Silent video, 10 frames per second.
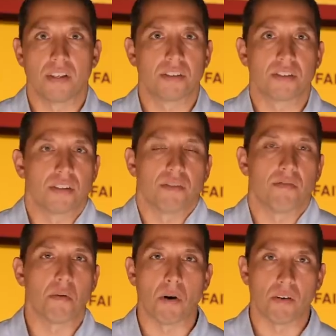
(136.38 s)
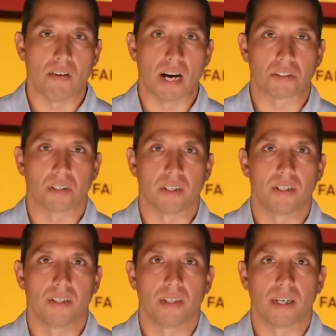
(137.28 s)
This isn't the football factory.
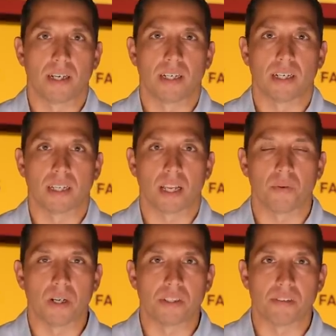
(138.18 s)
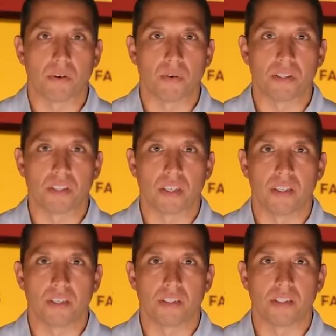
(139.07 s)
In a lot of ways, I've always said
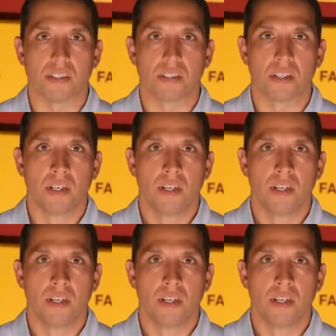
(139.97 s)
this is